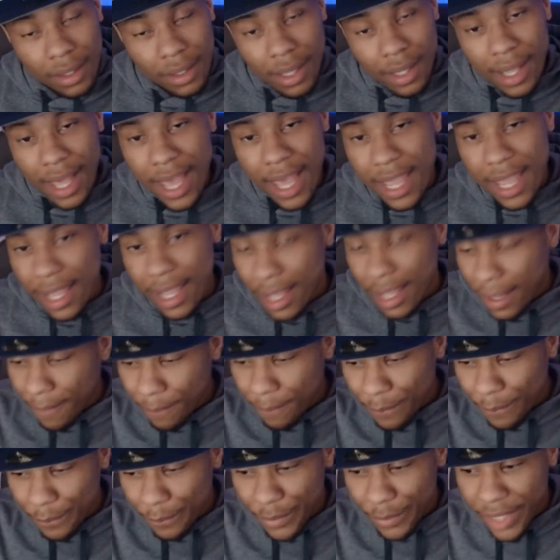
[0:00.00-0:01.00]
Hey,
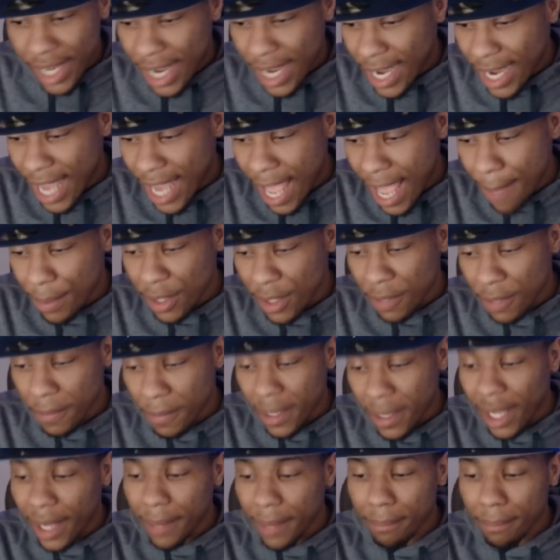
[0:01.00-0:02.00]
it happened,
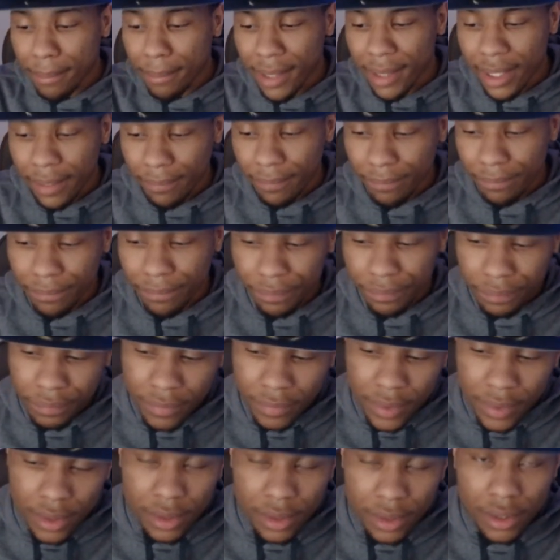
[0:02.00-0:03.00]
man, but,
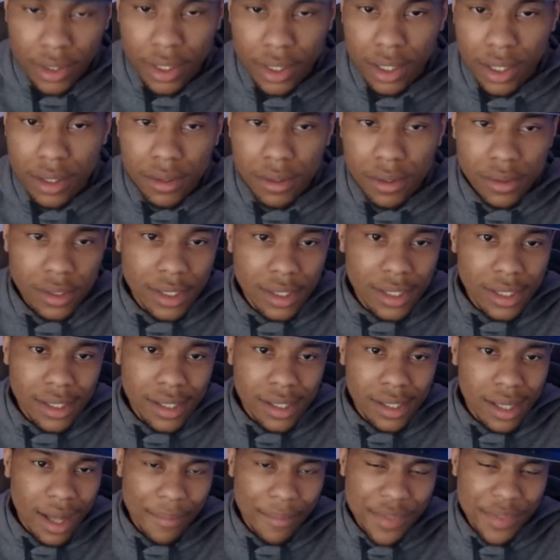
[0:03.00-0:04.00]
you know,
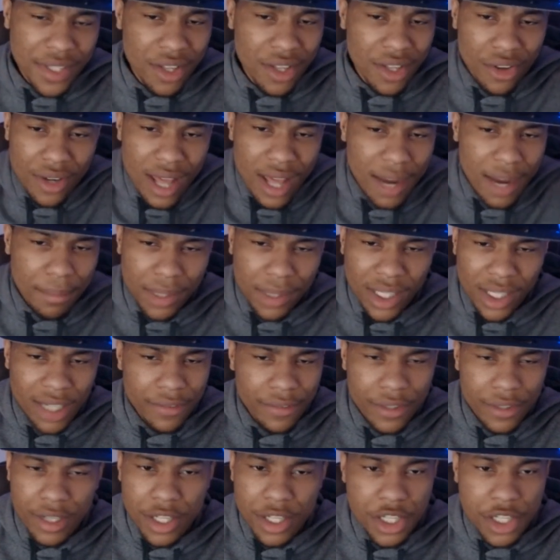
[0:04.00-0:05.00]
I'm still not a
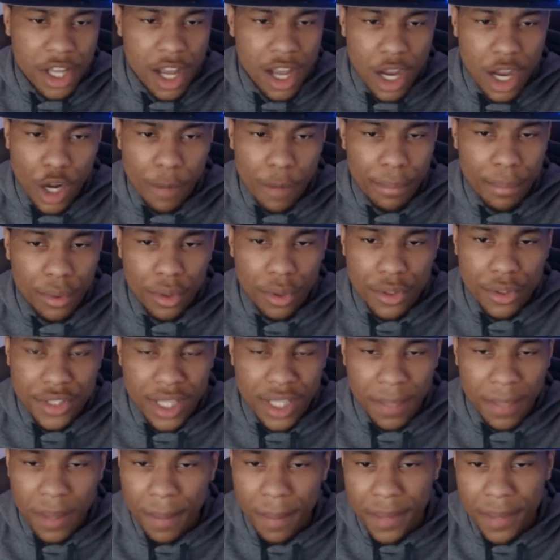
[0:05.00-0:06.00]
believer in the Chicago Bulls
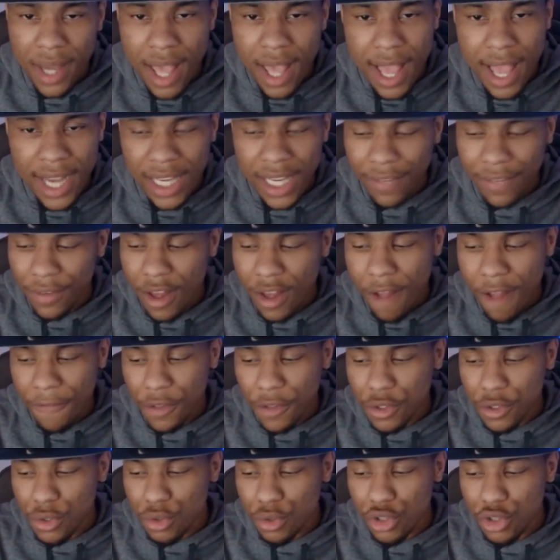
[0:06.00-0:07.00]
team. I'm not, even off the
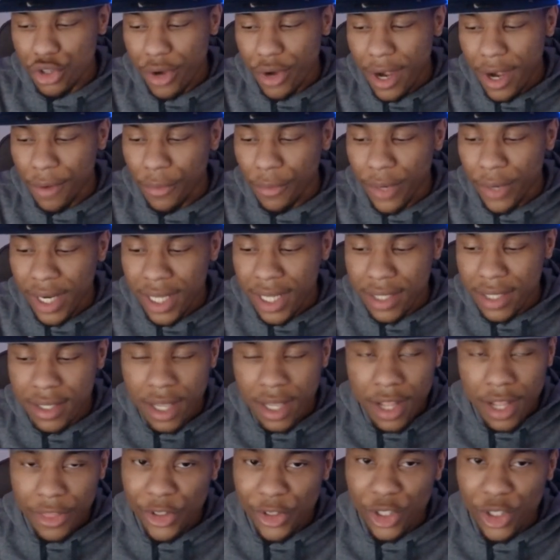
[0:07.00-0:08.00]
two straight wins.
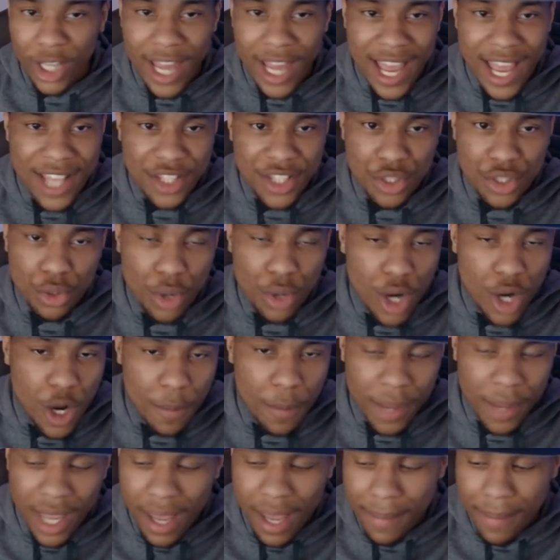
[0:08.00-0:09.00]
Their last two home
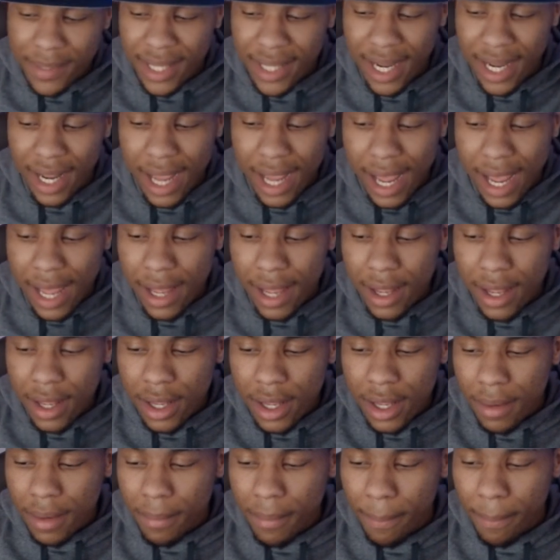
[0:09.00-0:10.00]
games, they got
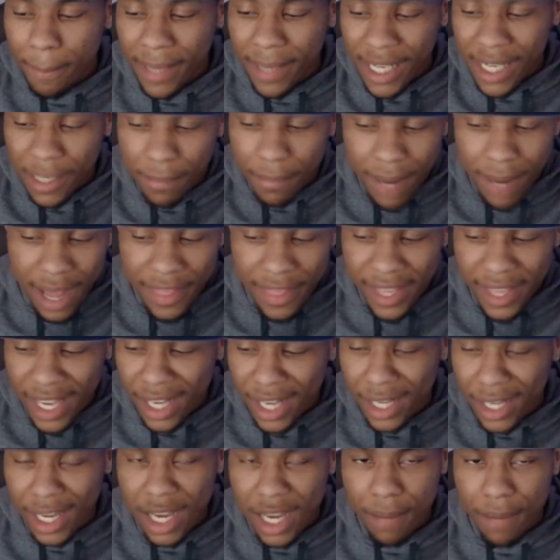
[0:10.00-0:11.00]
beat by the
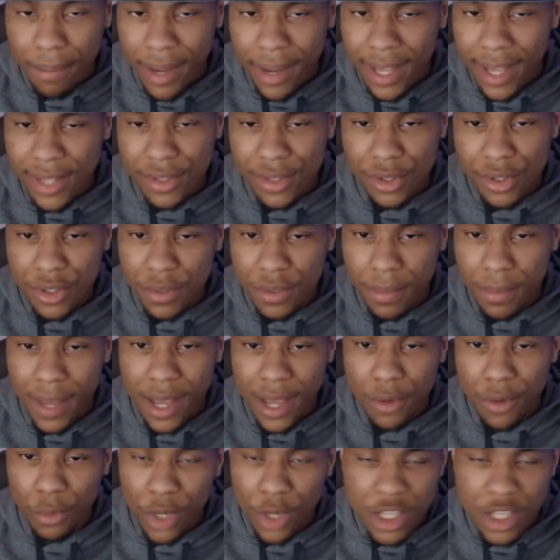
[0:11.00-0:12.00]
Indiana Pacers,
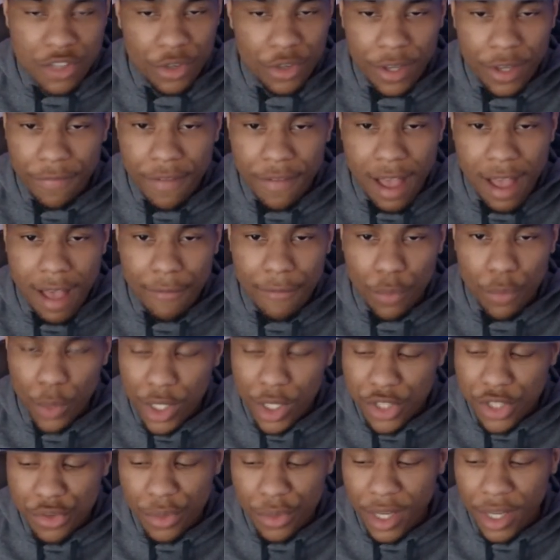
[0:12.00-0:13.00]
man, one twenty-five, one
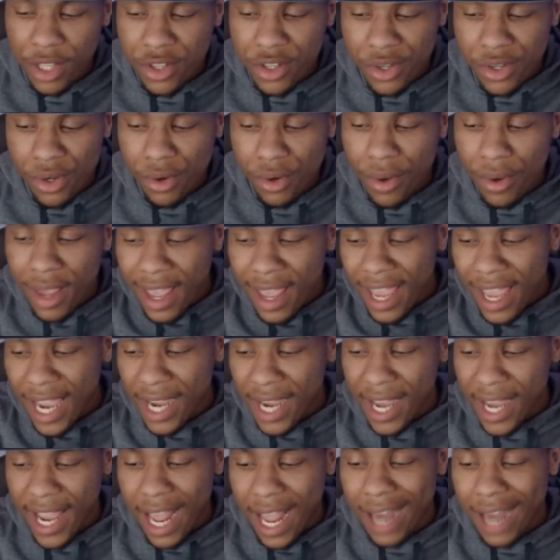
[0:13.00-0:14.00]
twenty-two. And
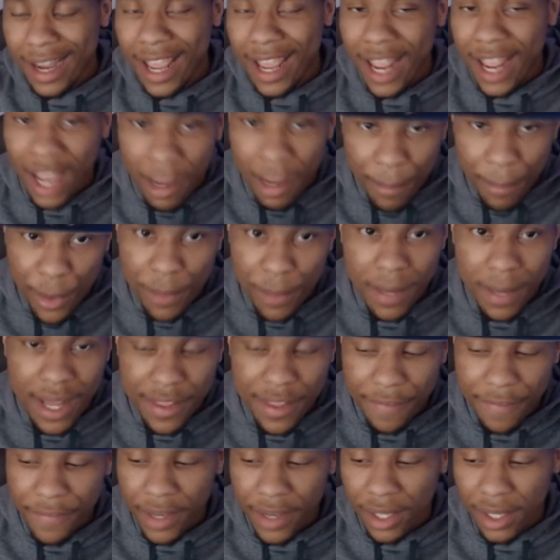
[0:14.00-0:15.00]
they got hammered by the
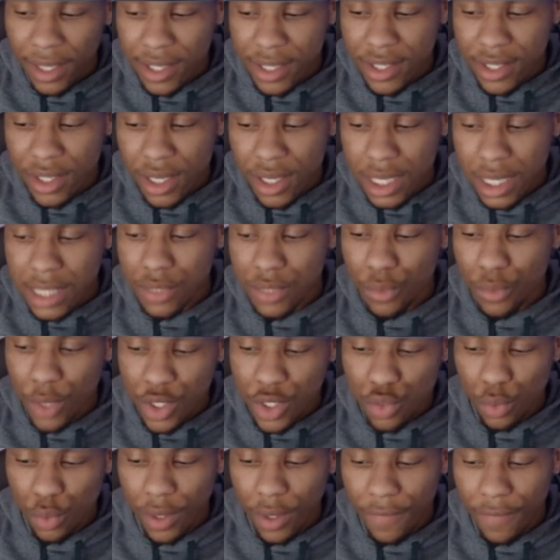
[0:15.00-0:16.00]
Phoenix Suns, one
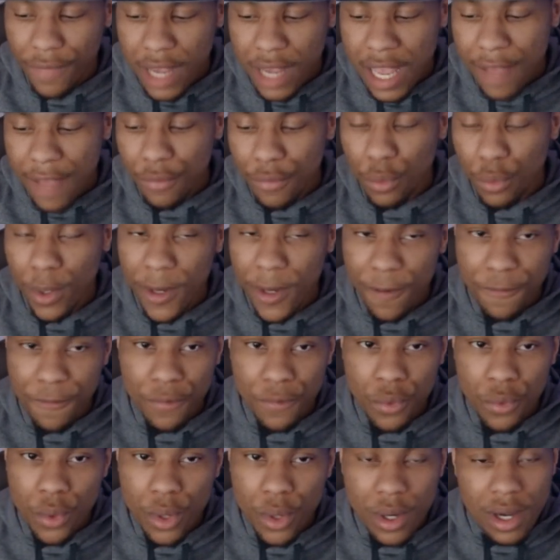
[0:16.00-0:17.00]
twenty-five, one oh
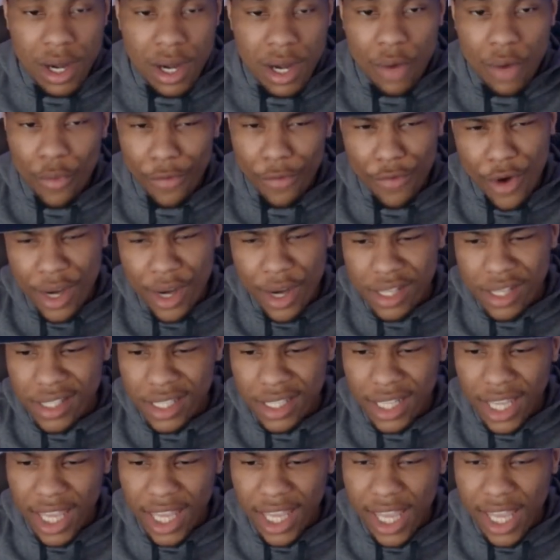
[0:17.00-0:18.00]
four. We've already seen
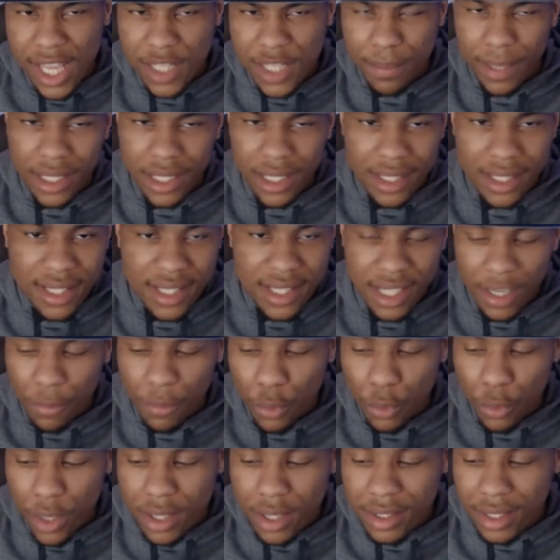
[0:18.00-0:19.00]
the Kings beat this team
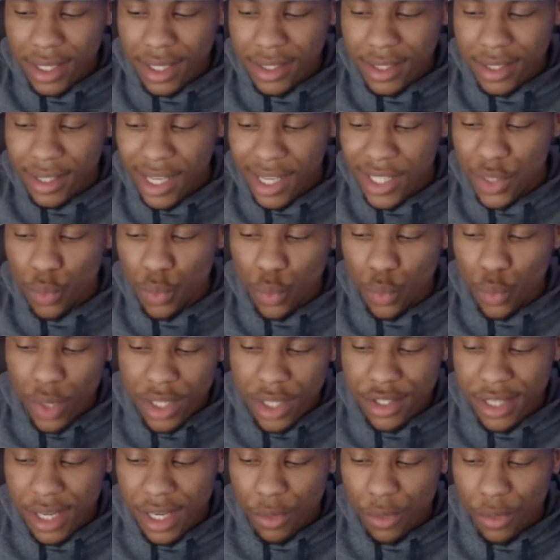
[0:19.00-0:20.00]
once this season, one
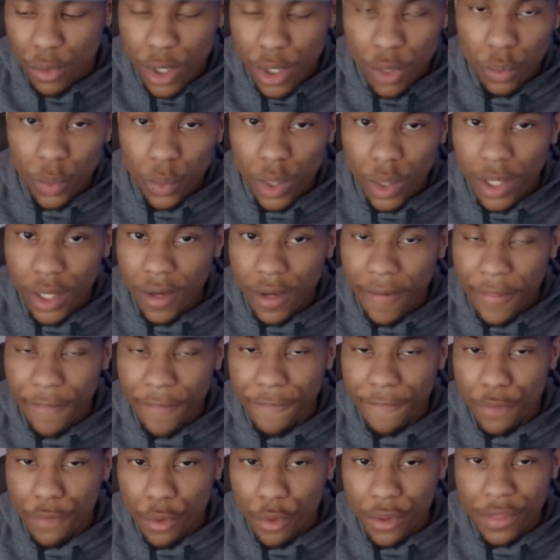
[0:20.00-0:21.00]
ten, one oh one on the
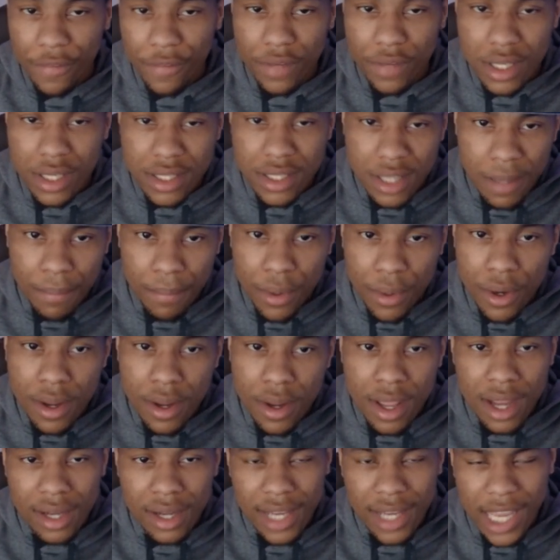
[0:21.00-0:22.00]
fourth of December.
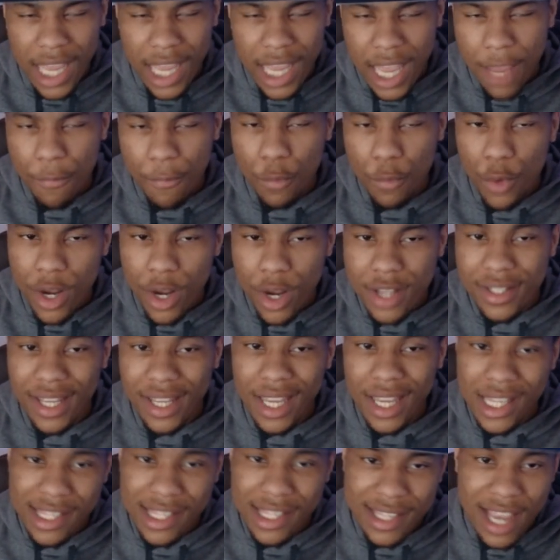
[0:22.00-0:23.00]
That game was
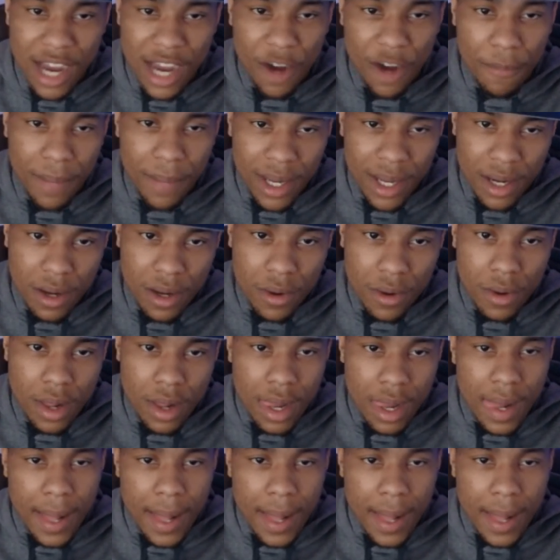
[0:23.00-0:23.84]
in Sacramento.